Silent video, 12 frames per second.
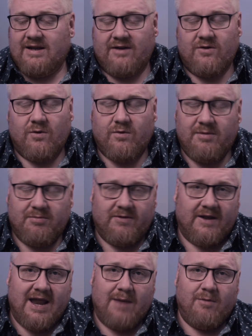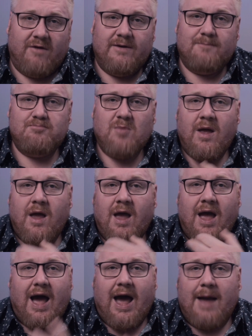I don't remember the name of it.
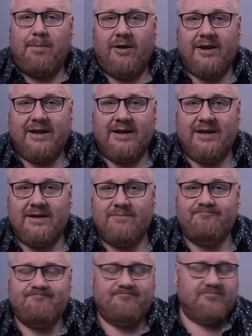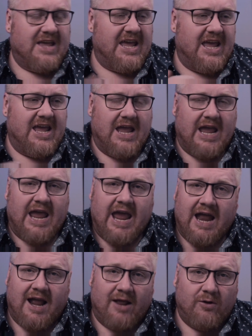I plug it in
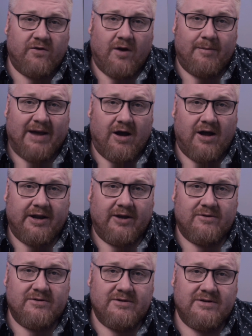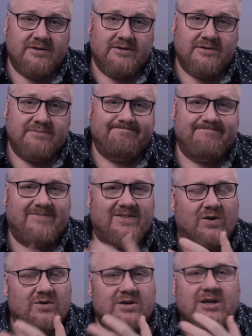and I lose all my audio.
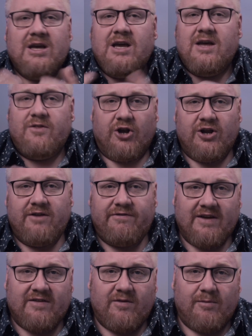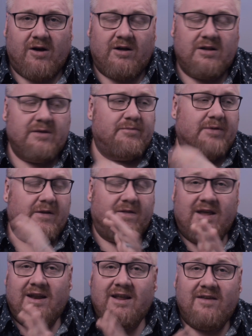So they're going to fix them all, but
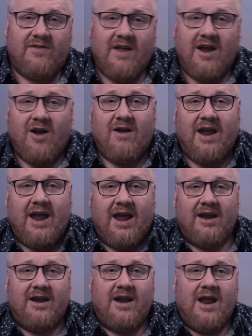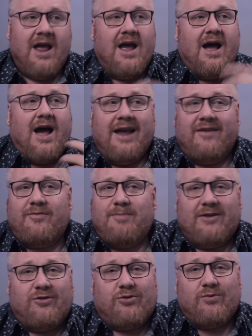it is there, and I
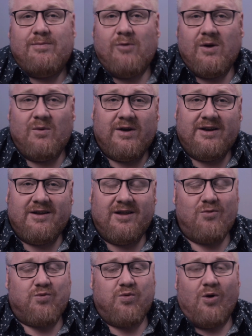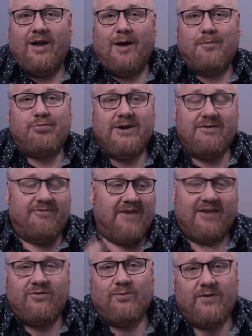expect 3.1 to roll out pretty
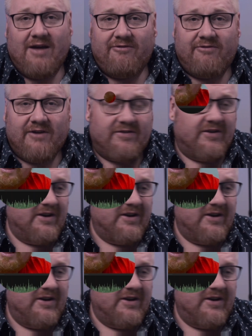fast with that fix in